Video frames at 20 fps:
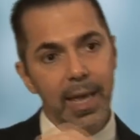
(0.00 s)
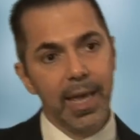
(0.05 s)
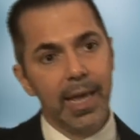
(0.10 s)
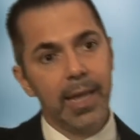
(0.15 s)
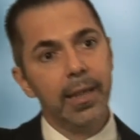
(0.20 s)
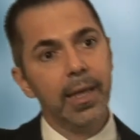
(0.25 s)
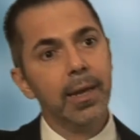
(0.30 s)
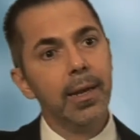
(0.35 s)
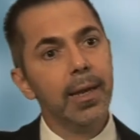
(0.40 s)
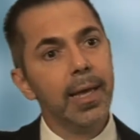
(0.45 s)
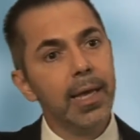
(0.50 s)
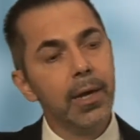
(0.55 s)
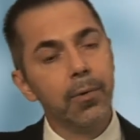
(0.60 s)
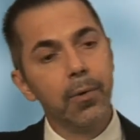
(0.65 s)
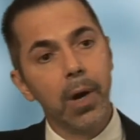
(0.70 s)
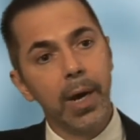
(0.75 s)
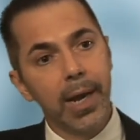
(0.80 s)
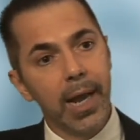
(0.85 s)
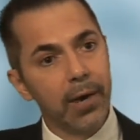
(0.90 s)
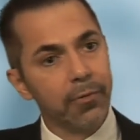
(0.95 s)
And then later
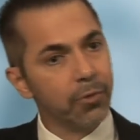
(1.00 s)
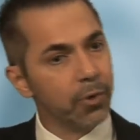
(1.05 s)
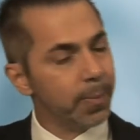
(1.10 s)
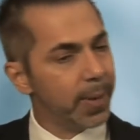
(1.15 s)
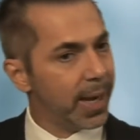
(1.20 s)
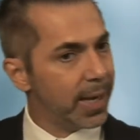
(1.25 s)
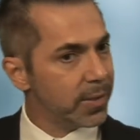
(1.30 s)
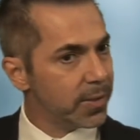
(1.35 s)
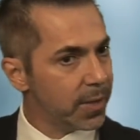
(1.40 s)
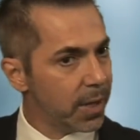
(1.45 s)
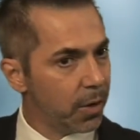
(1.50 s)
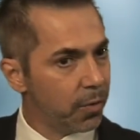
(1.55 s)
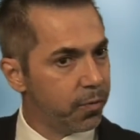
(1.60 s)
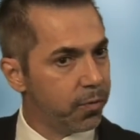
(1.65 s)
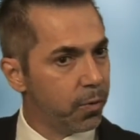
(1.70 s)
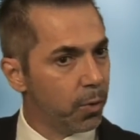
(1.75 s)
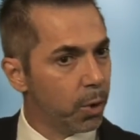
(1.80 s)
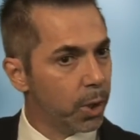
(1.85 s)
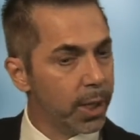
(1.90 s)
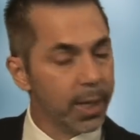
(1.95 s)
on, after it passed that
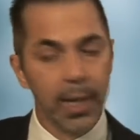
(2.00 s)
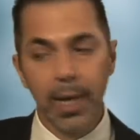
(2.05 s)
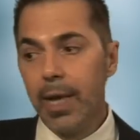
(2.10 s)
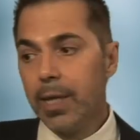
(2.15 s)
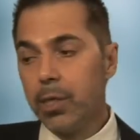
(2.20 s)
fork,